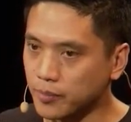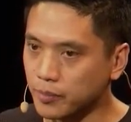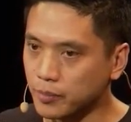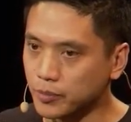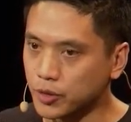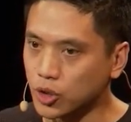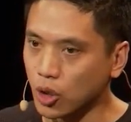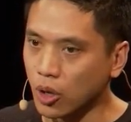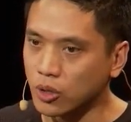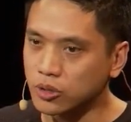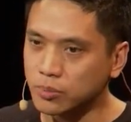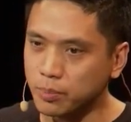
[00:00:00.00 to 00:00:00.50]

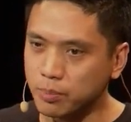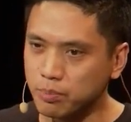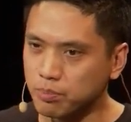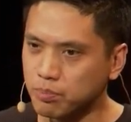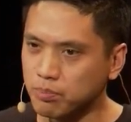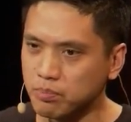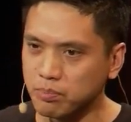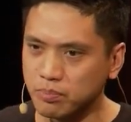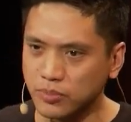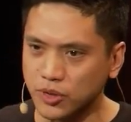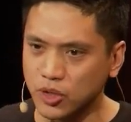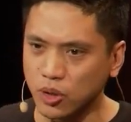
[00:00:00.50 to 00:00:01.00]

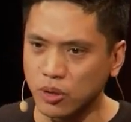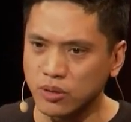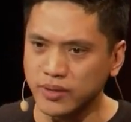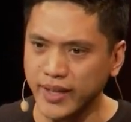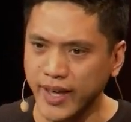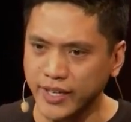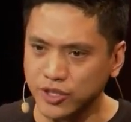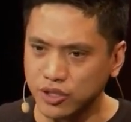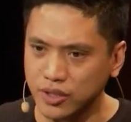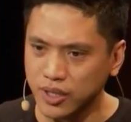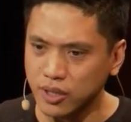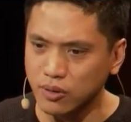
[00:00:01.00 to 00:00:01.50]
don't
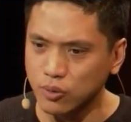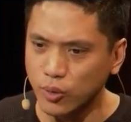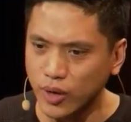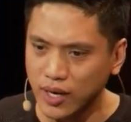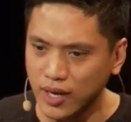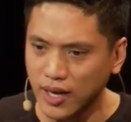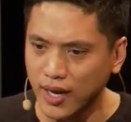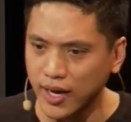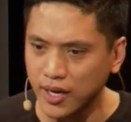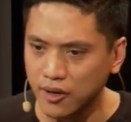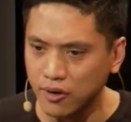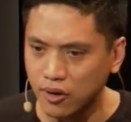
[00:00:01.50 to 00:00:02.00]
actually
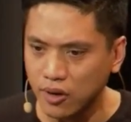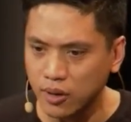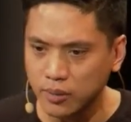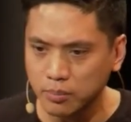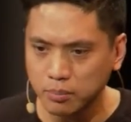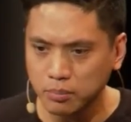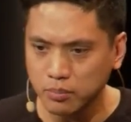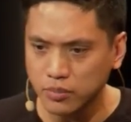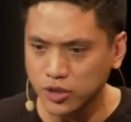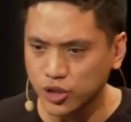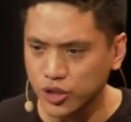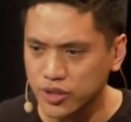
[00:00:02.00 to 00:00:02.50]
rely on
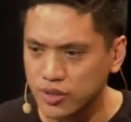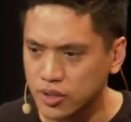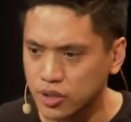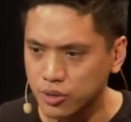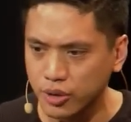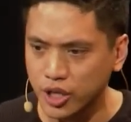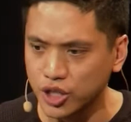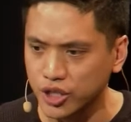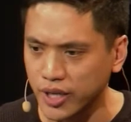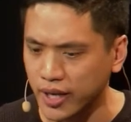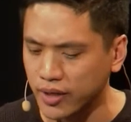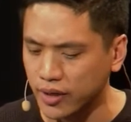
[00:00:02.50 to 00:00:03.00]
just
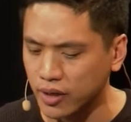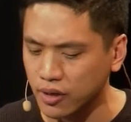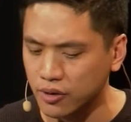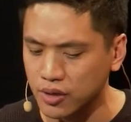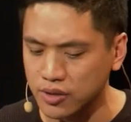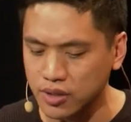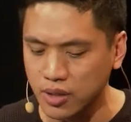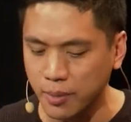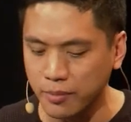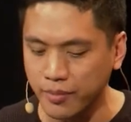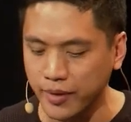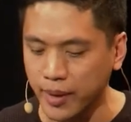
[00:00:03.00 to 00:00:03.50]
tree shaking or
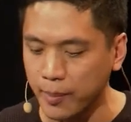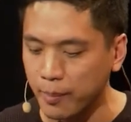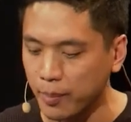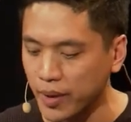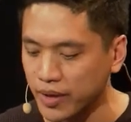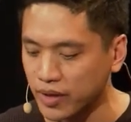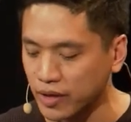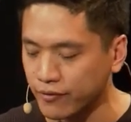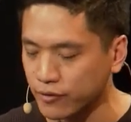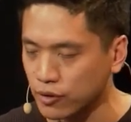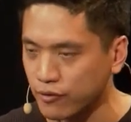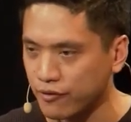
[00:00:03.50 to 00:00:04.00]
something,
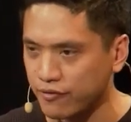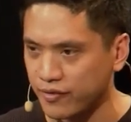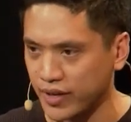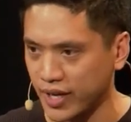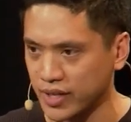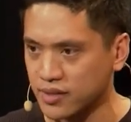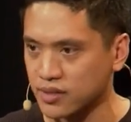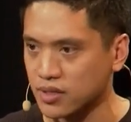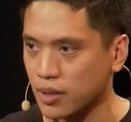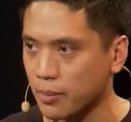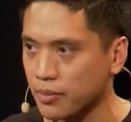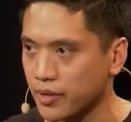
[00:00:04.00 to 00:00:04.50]
but if you
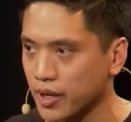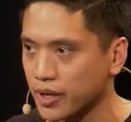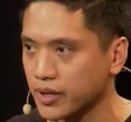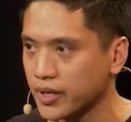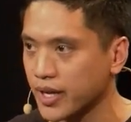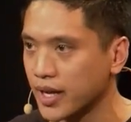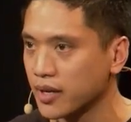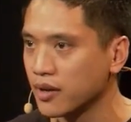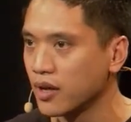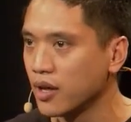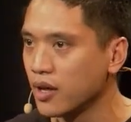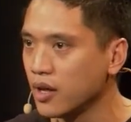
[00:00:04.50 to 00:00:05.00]
find something
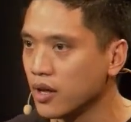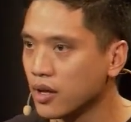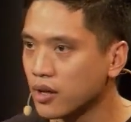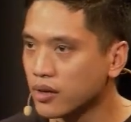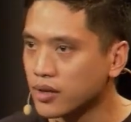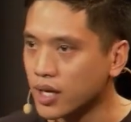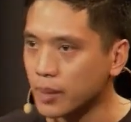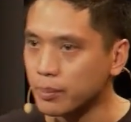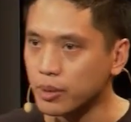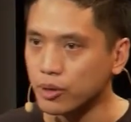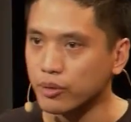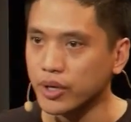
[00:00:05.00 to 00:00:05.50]
that
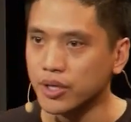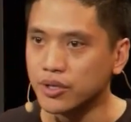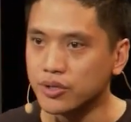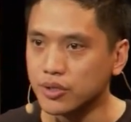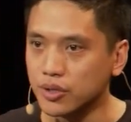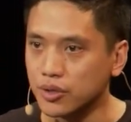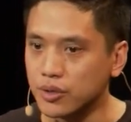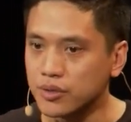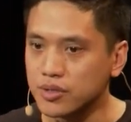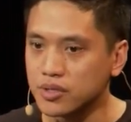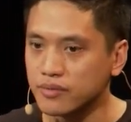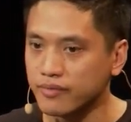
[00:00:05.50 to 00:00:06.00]
can be
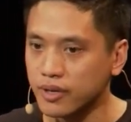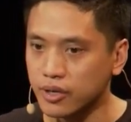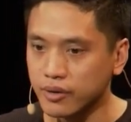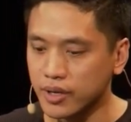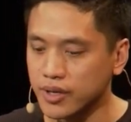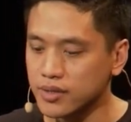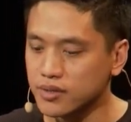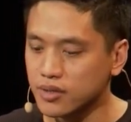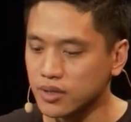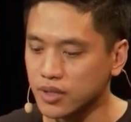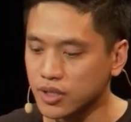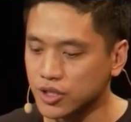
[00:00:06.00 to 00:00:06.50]
reduced very
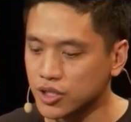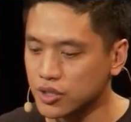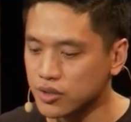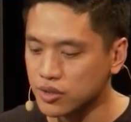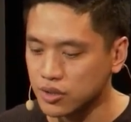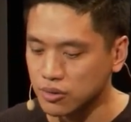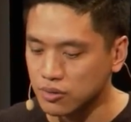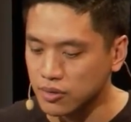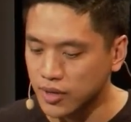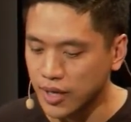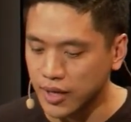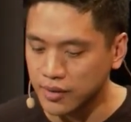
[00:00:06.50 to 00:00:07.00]
easily, just
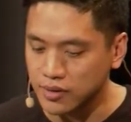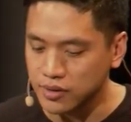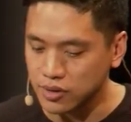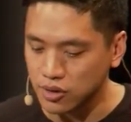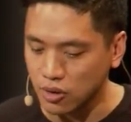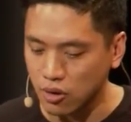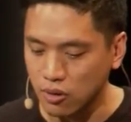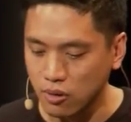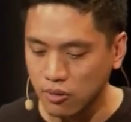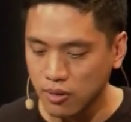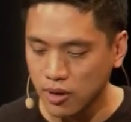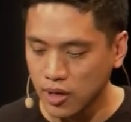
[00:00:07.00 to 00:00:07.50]
do that.
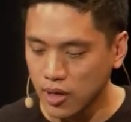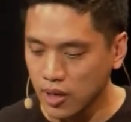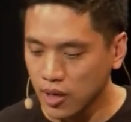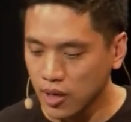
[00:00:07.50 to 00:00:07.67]
So